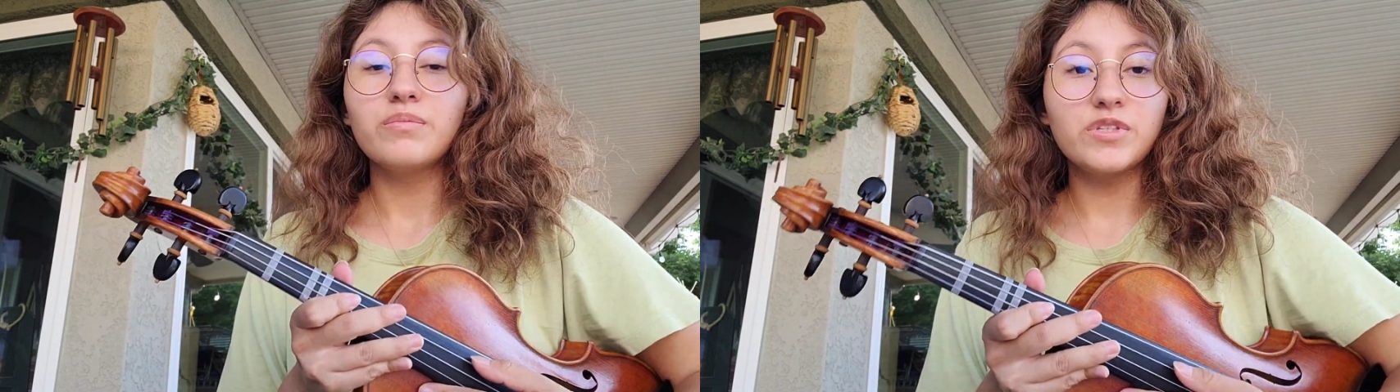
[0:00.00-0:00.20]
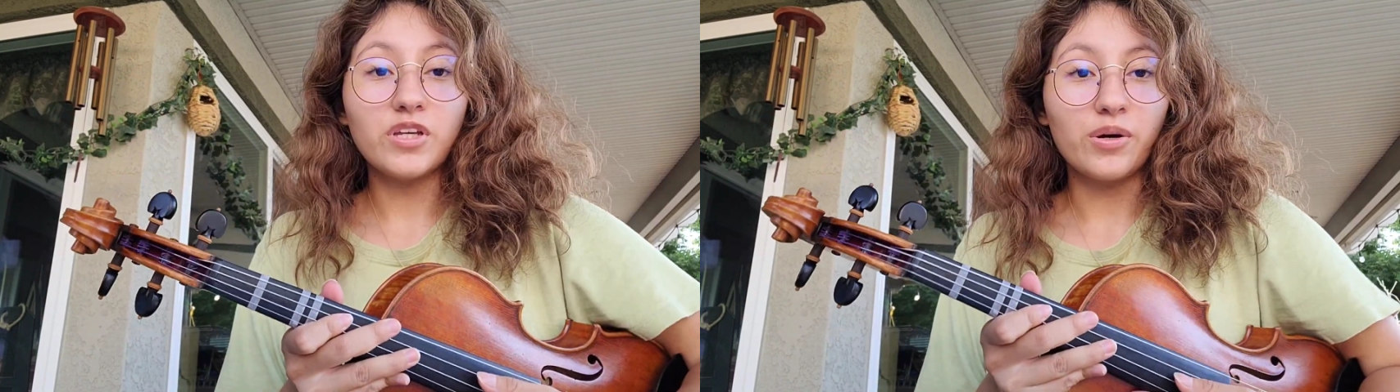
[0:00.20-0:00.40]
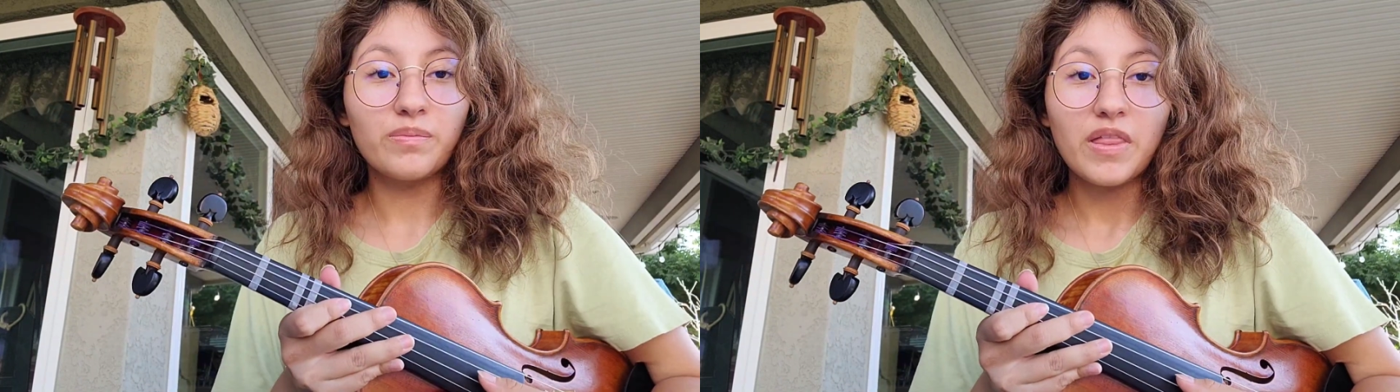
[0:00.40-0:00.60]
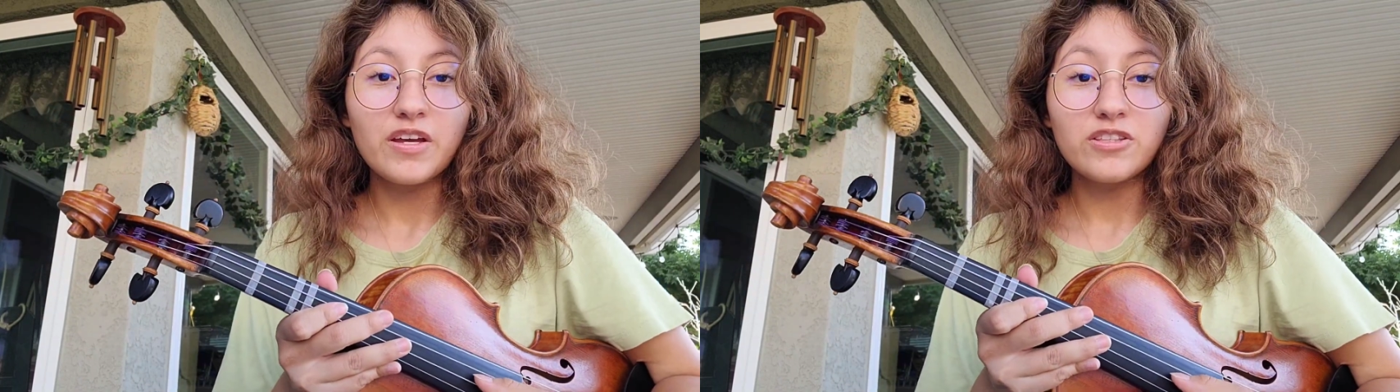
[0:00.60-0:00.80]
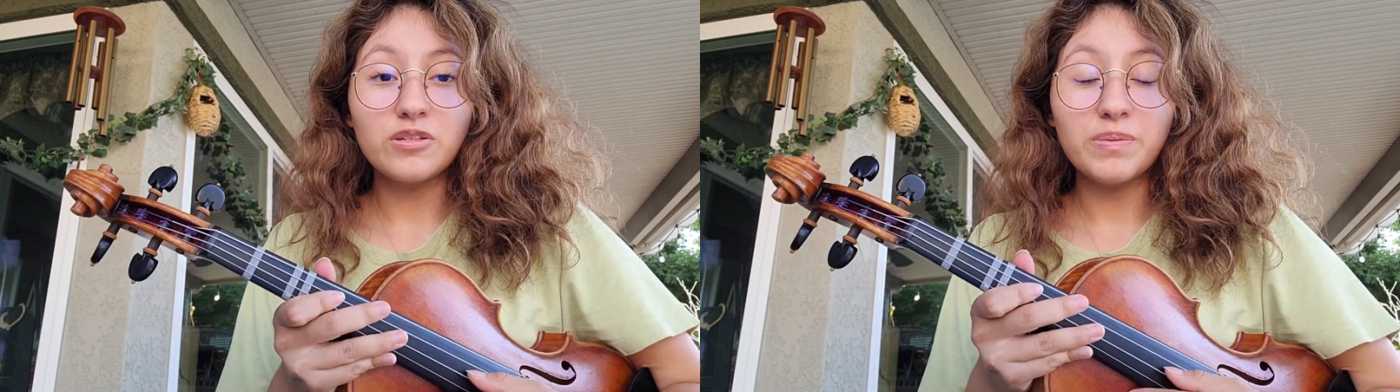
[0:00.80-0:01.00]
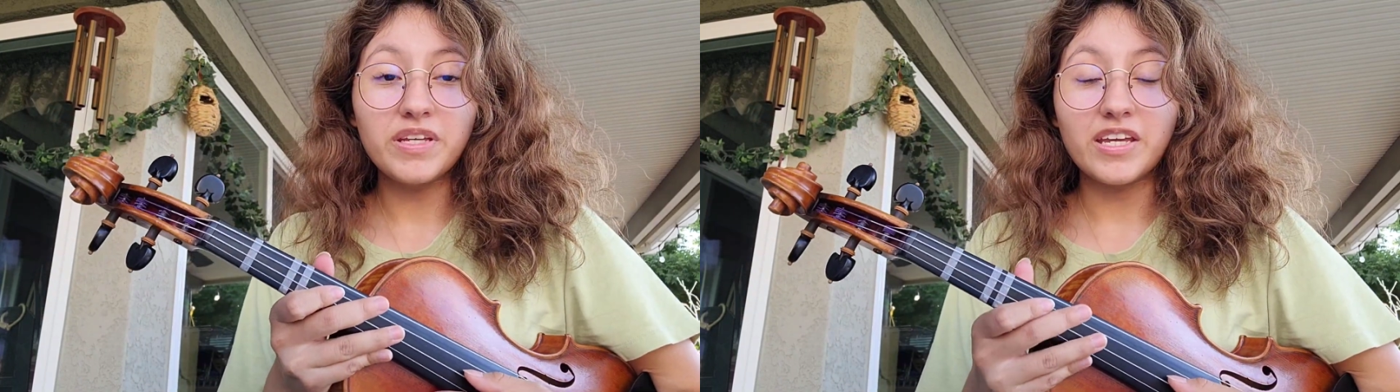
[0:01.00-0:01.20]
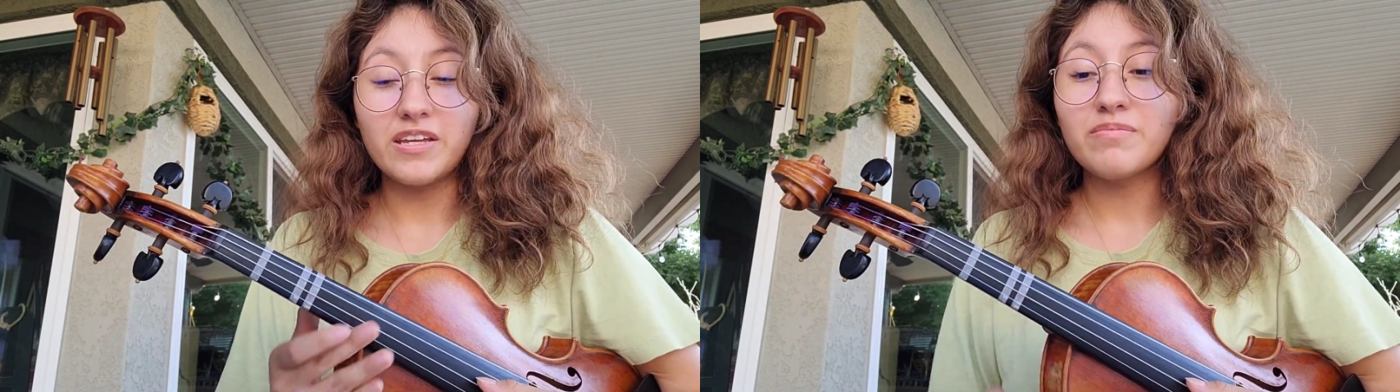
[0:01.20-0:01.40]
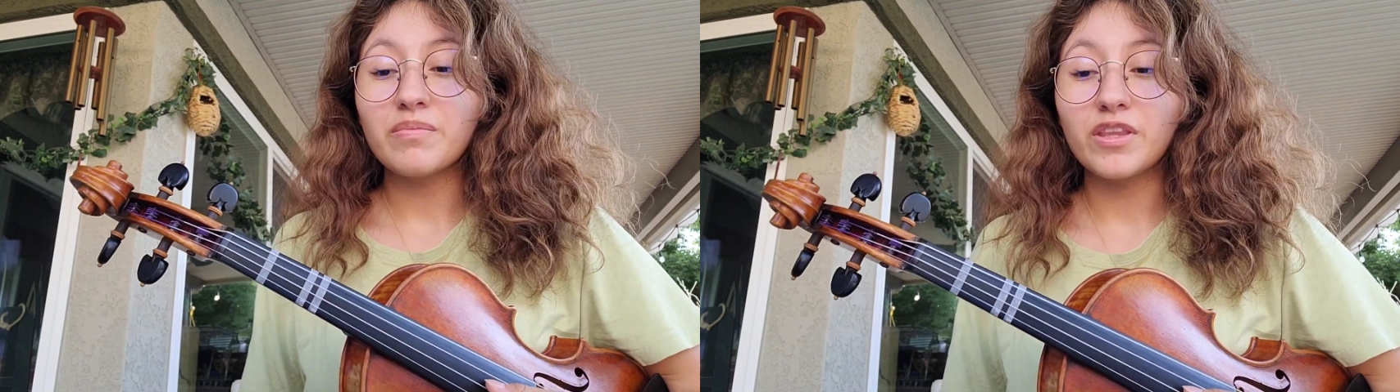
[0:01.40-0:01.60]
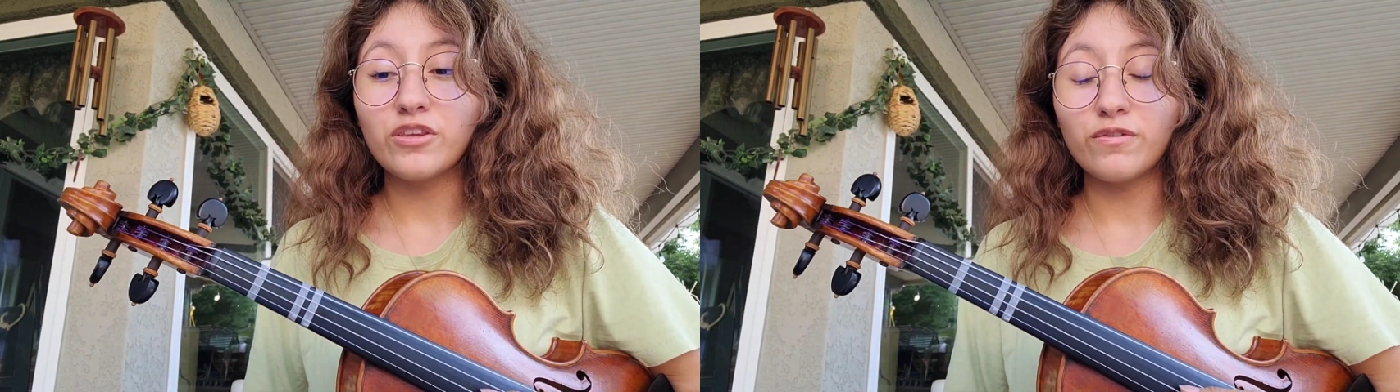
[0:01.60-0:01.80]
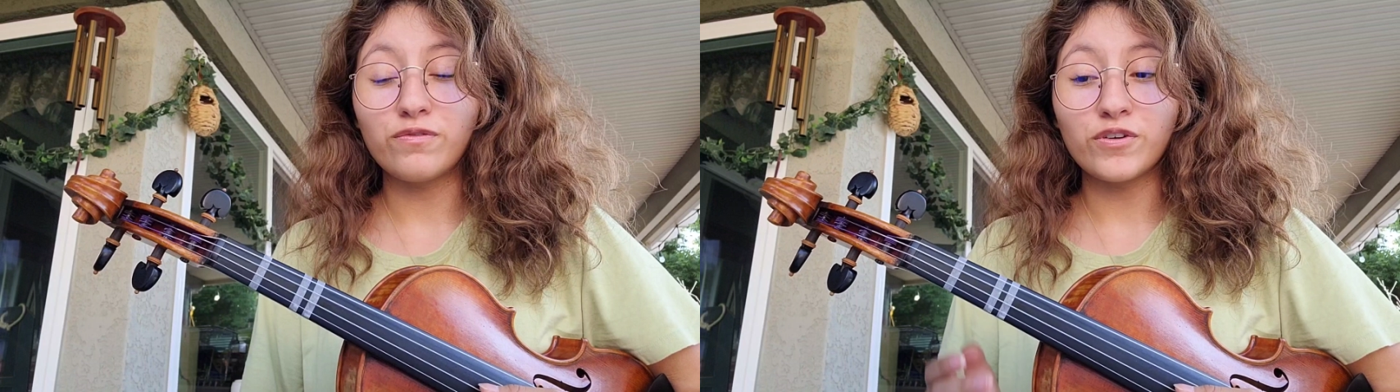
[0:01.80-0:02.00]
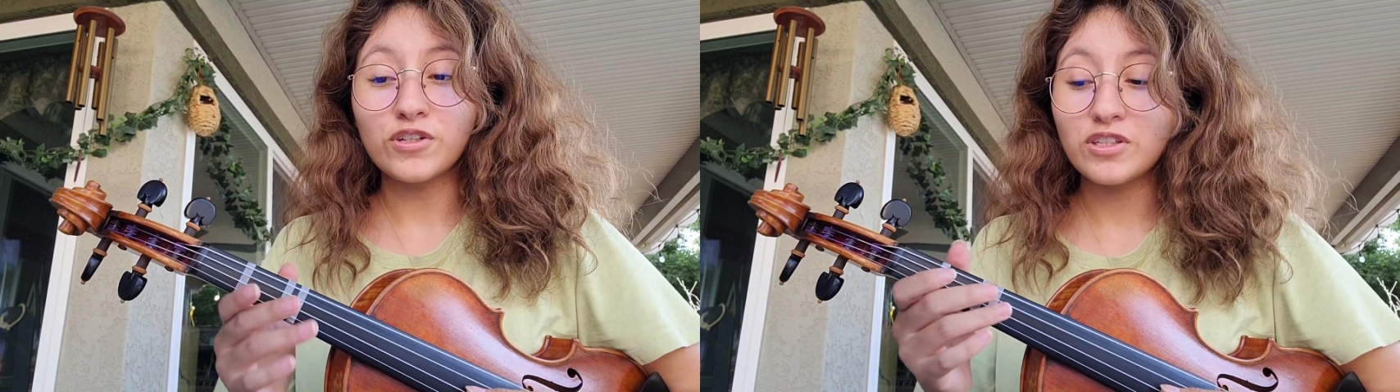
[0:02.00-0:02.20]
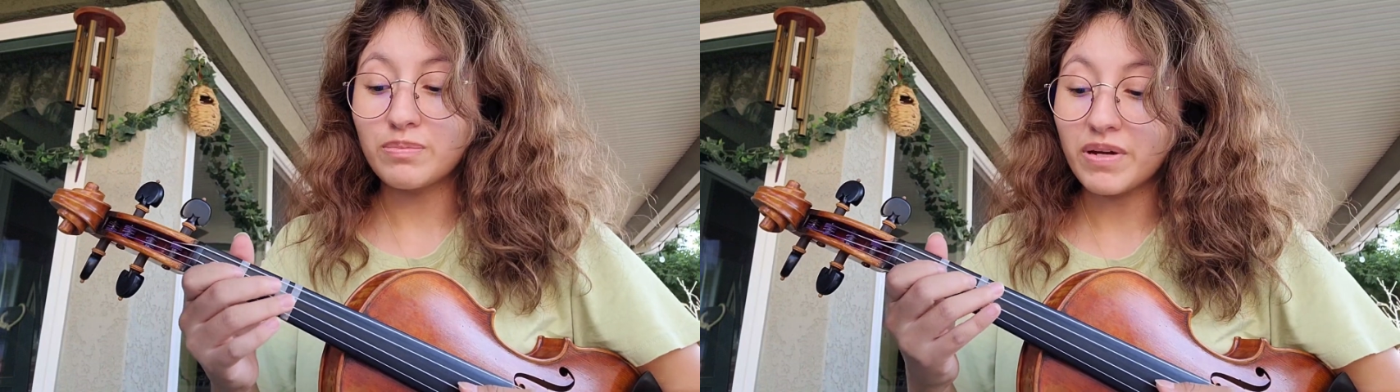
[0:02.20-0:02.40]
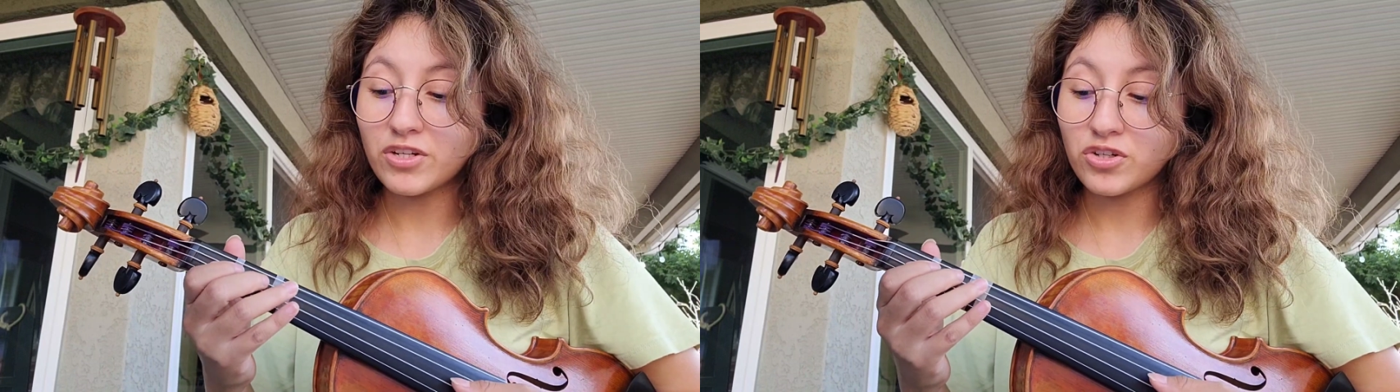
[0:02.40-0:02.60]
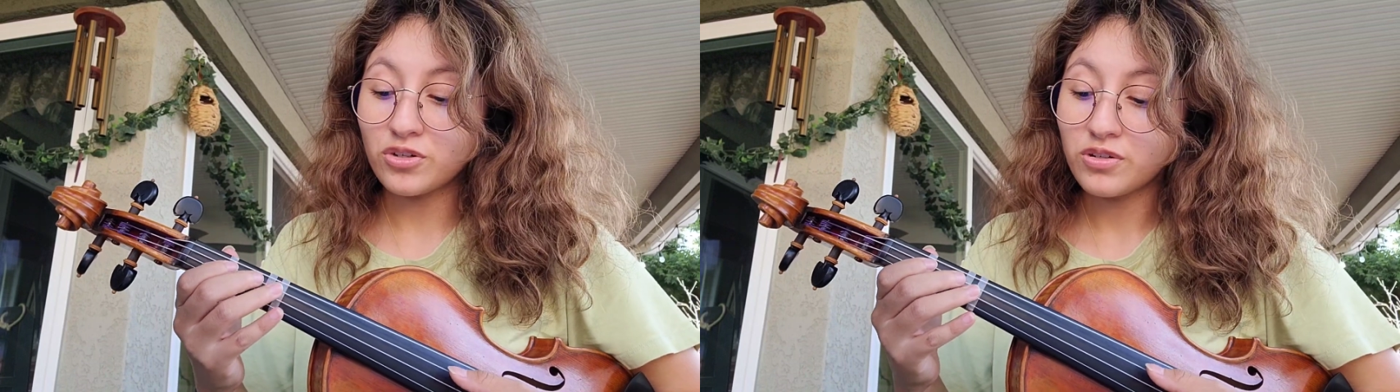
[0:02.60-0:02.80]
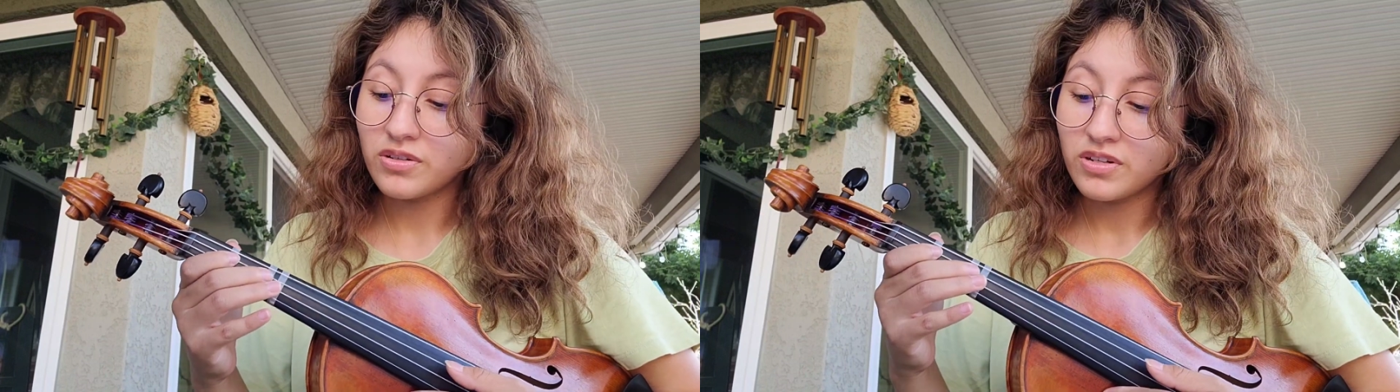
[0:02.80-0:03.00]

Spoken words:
So, to begin, the first measure